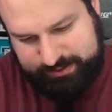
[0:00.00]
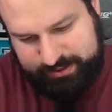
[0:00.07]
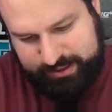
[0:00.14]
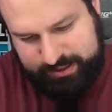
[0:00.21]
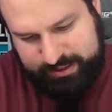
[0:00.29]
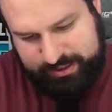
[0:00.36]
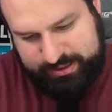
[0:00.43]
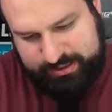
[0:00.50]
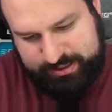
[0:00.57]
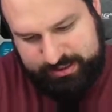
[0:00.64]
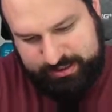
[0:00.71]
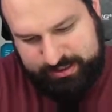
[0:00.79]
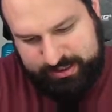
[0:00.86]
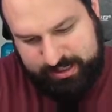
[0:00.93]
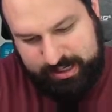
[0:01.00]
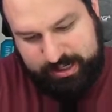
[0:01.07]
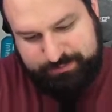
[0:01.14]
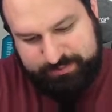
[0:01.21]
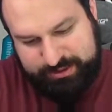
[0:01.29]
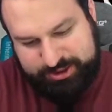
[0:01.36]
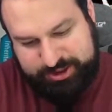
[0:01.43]
And
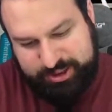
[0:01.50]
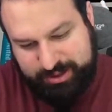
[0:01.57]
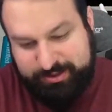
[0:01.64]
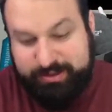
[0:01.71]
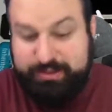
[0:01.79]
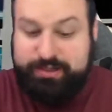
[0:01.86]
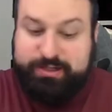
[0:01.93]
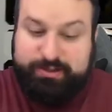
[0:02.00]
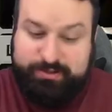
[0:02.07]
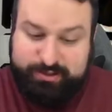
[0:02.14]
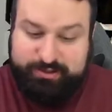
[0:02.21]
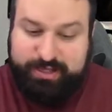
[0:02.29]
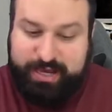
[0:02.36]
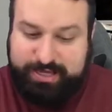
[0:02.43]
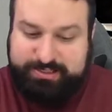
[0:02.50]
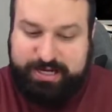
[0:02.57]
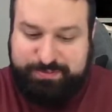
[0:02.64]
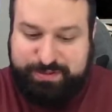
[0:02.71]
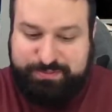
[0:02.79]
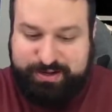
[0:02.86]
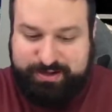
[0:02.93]
well, it has
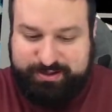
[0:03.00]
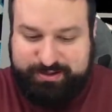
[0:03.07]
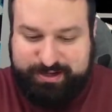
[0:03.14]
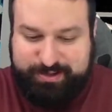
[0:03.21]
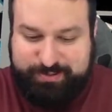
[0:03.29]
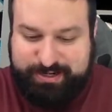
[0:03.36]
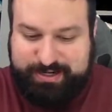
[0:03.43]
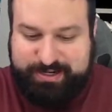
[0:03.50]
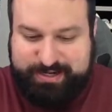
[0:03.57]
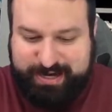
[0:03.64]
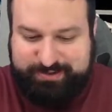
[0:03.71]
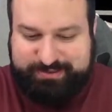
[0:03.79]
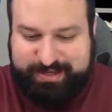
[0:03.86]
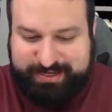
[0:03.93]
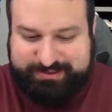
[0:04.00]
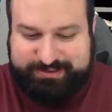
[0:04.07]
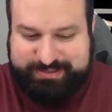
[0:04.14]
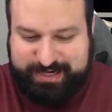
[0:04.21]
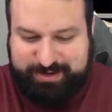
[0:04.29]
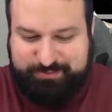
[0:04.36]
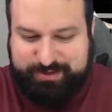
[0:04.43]
Omnimon in the name. I didn't count that at the
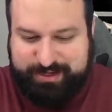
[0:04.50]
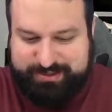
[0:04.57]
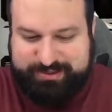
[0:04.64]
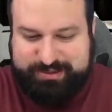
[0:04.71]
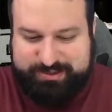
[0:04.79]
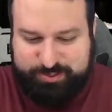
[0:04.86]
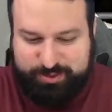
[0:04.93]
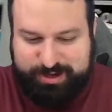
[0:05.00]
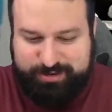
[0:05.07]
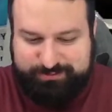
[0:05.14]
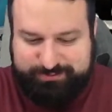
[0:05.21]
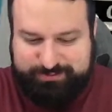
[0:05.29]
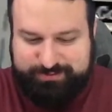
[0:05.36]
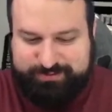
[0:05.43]
time when I did the 12.